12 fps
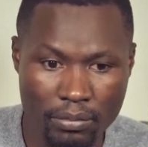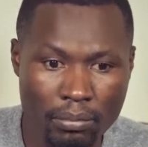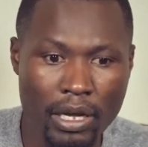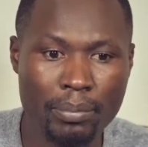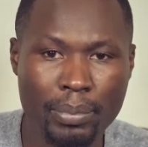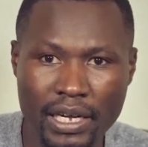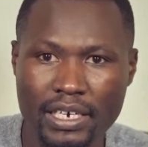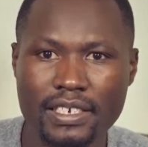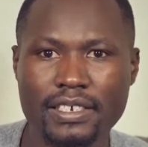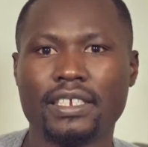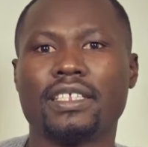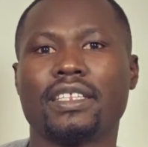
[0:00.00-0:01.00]
my
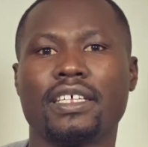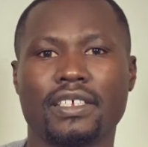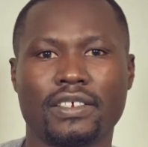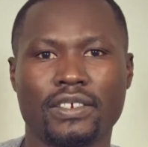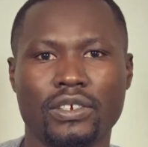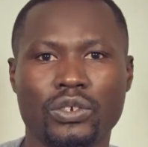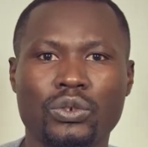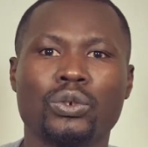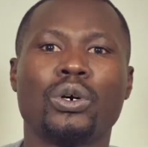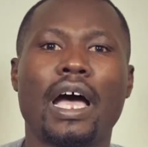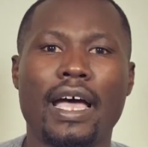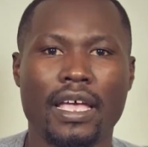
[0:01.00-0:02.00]
parents did this,
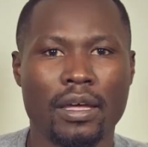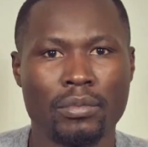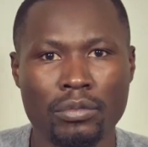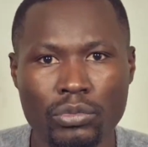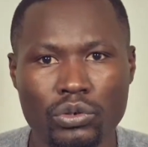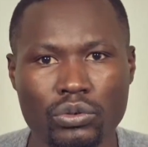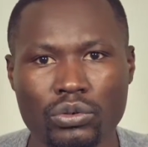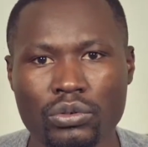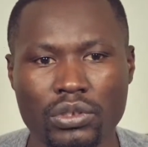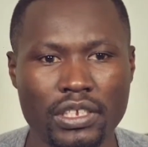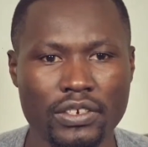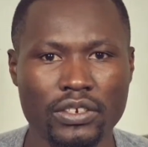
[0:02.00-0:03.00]
so I am able to
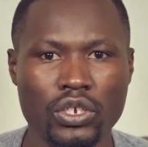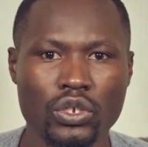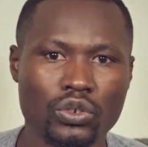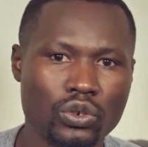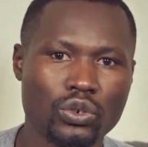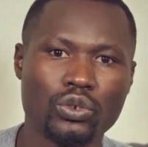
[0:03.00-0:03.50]
do this. So